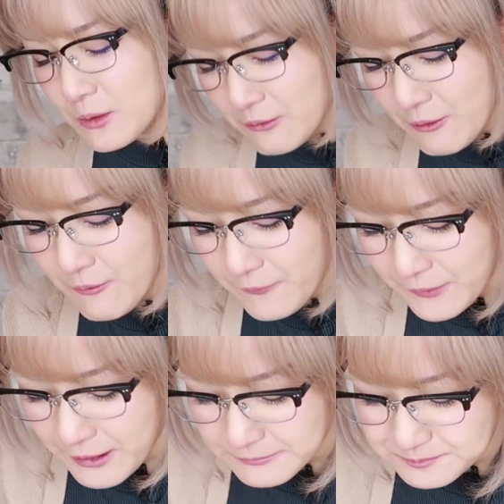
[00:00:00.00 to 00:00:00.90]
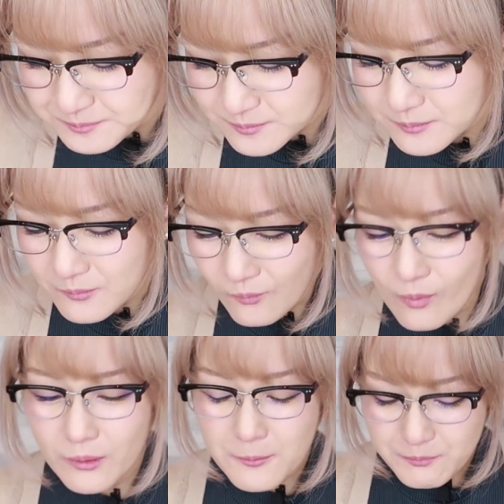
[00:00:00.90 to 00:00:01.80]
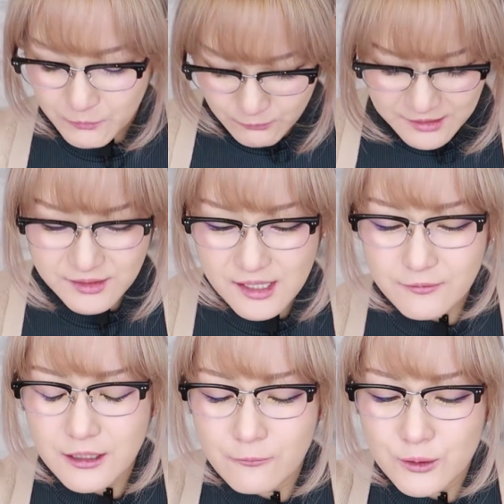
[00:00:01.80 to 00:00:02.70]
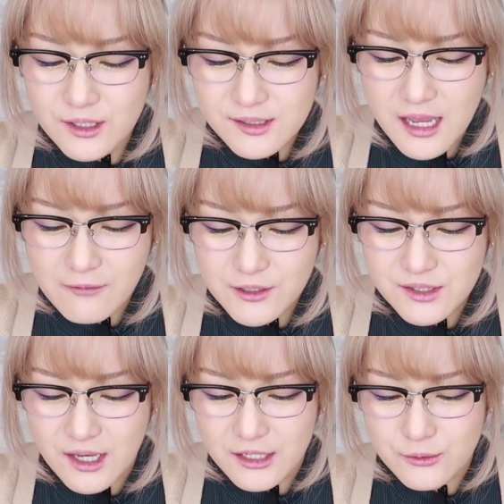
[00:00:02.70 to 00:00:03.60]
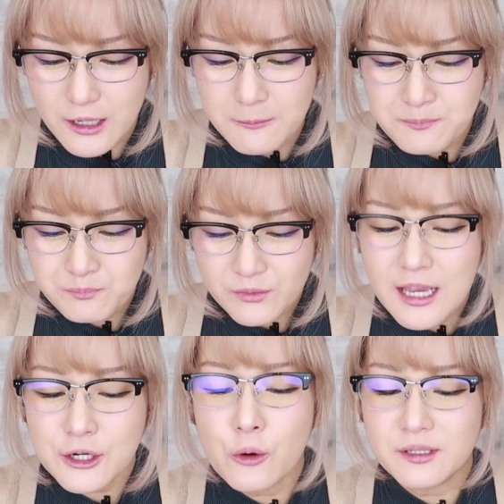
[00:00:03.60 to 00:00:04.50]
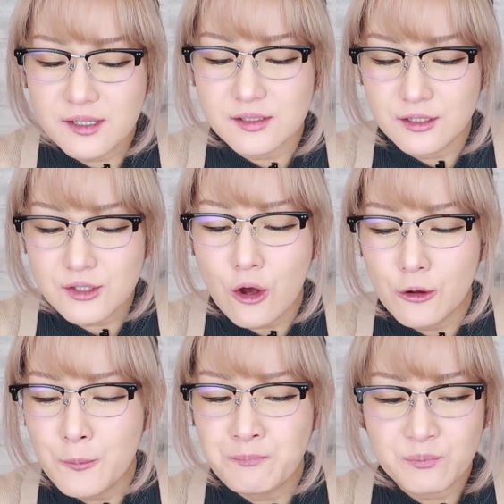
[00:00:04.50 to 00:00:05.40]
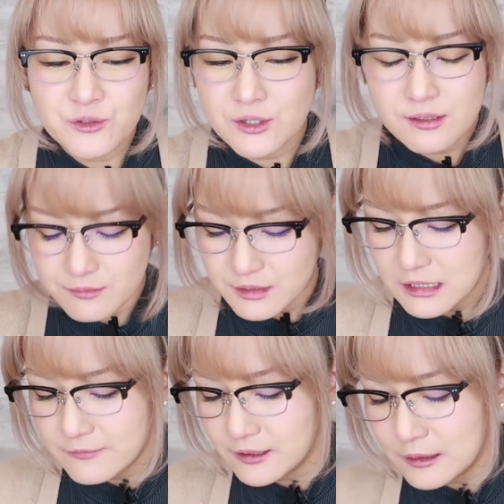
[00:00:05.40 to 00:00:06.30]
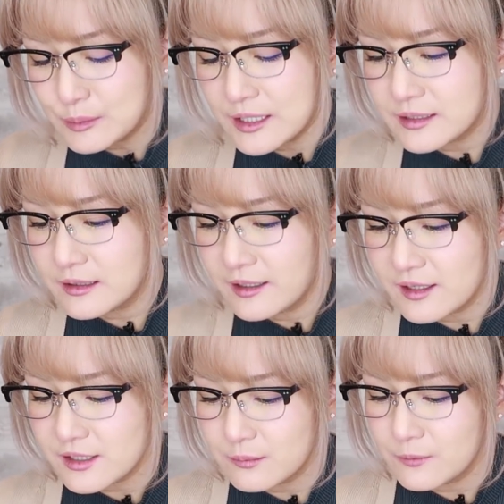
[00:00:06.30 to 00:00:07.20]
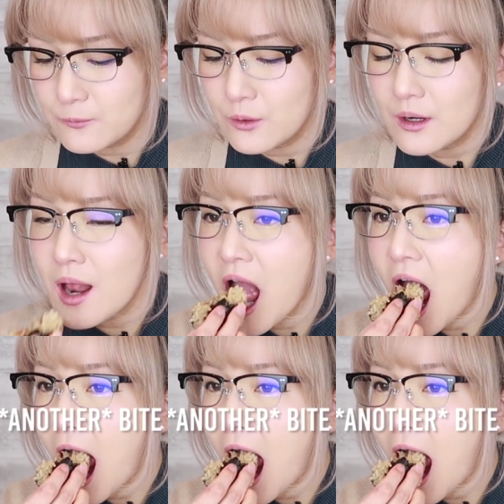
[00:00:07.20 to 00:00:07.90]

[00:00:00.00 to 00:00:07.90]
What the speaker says: Wait. Right, the 7-Eleven one doesn't have insides, right? Yeah, no, it doesn't. It's all just evenly blended, like I said before.